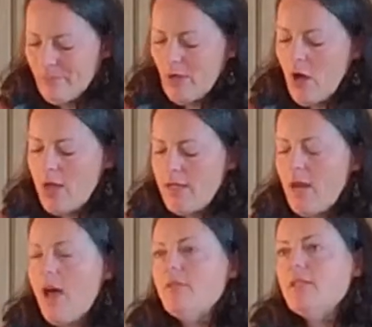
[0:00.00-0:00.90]
On and
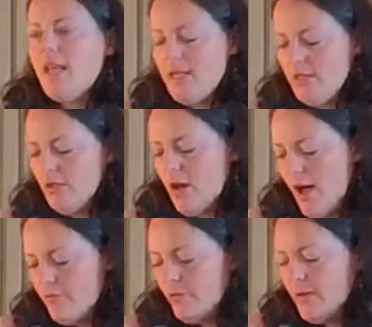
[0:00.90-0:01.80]
off site, your
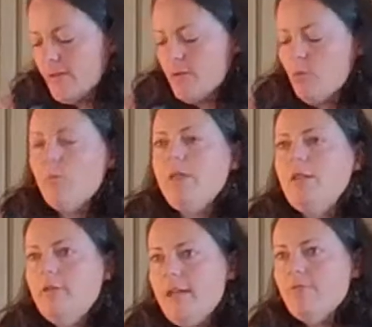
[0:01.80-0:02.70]
offerings will be
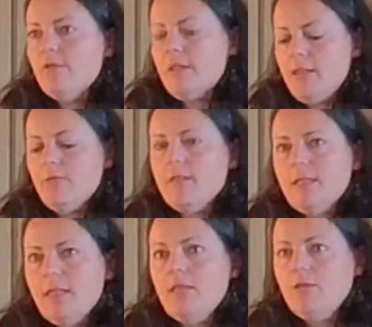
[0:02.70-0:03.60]
gratefully
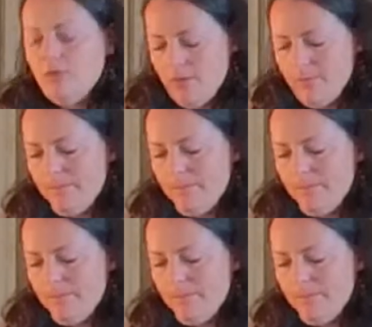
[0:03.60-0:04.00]
received.